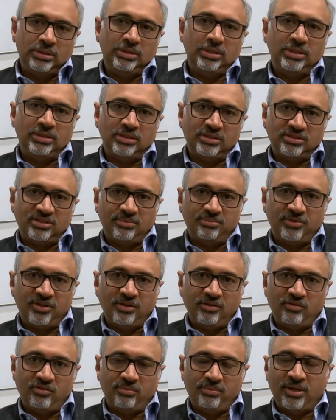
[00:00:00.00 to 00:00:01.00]
And there's
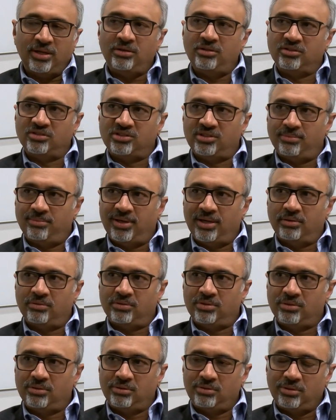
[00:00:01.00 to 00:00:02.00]
something tremendous
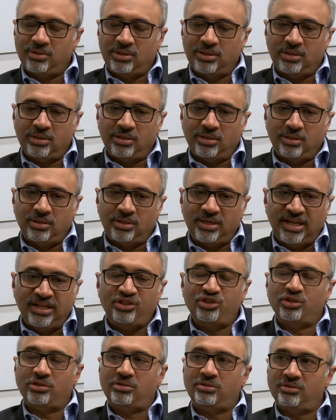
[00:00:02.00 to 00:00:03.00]
about
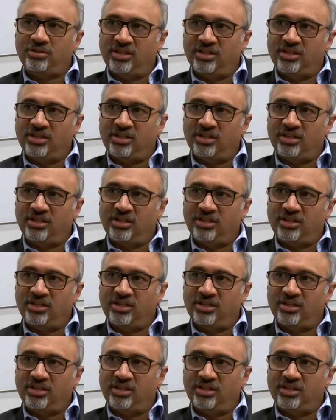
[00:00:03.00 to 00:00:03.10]
nature